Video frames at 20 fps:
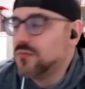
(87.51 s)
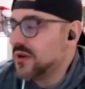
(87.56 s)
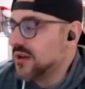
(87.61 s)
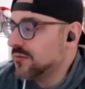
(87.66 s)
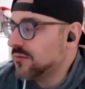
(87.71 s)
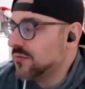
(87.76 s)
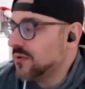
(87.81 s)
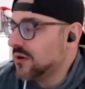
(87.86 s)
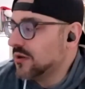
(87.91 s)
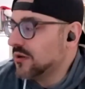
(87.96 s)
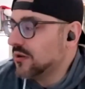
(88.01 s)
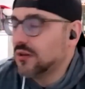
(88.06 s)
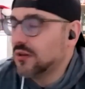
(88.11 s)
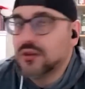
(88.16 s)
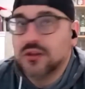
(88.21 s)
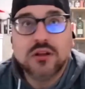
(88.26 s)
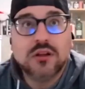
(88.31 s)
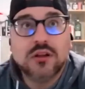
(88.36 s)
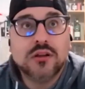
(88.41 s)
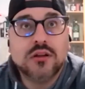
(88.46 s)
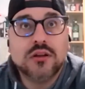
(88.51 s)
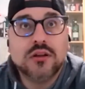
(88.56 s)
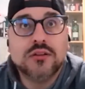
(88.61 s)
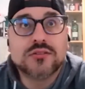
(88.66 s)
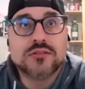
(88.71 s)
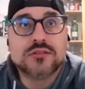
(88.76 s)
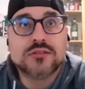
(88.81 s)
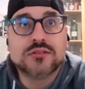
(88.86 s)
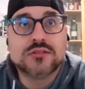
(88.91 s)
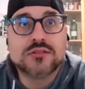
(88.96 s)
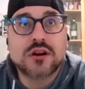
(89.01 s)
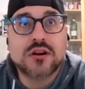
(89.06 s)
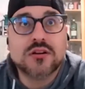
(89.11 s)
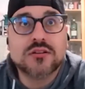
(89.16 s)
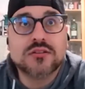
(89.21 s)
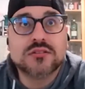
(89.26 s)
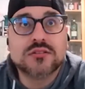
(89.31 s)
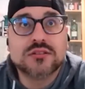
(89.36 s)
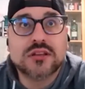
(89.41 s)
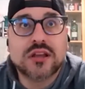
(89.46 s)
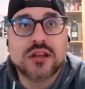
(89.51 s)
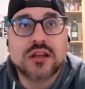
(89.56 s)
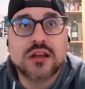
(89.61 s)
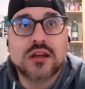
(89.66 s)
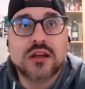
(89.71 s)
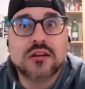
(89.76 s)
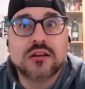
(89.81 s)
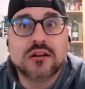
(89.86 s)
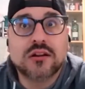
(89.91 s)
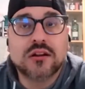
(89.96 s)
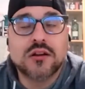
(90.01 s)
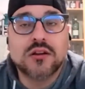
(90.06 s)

we will start uh,